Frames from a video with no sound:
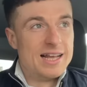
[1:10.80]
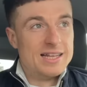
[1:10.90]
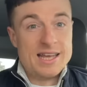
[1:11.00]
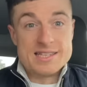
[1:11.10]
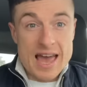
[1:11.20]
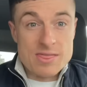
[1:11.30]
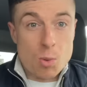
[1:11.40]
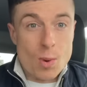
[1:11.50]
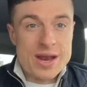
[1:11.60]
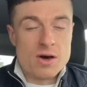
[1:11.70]
Leeds getting the
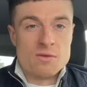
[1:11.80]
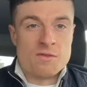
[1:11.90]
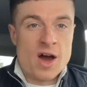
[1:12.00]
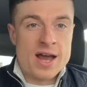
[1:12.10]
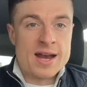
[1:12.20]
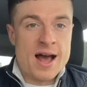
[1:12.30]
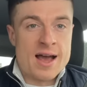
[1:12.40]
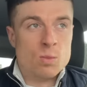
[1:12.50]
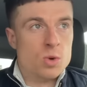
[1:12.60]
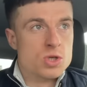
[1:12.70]
win on Friday
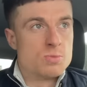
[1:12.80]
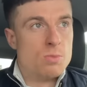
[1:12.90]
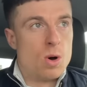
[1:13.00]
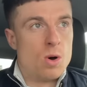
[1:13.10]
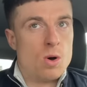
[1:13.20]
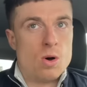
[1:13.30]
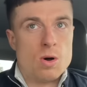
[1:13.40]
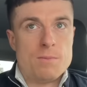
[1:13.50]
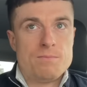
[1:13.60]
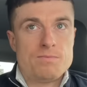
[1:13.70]
night was more
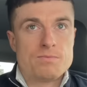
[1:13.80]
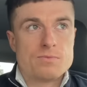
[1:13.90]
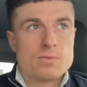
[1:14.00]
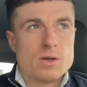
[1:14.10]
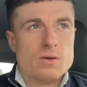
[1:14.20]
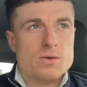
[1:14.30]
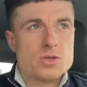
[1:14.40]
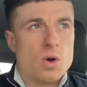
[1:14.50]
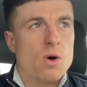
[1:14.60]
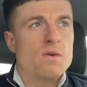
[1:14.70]

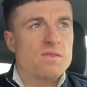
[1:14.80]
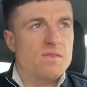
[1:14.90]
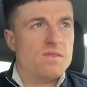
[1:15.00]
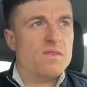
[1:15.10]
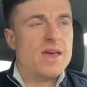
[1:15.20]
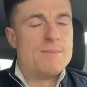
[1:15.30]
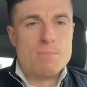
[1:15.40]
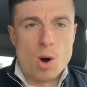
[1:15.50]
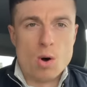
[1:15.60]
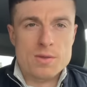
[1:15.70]
sort of
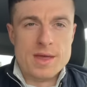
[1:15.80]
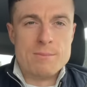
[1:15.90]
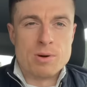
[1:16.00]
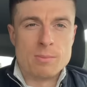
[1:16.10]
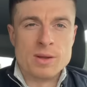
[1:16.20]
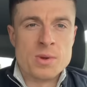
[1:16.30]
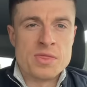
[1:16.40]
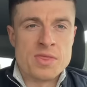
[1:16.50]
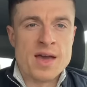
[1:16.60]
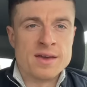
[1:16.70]
important than probably we
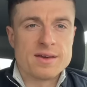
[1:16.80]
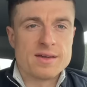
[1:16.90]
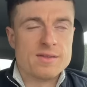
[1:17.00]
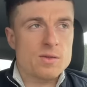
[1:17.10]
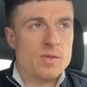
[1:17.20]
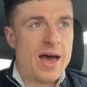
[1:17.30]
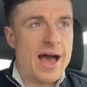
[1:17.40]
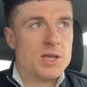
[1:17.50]
think there.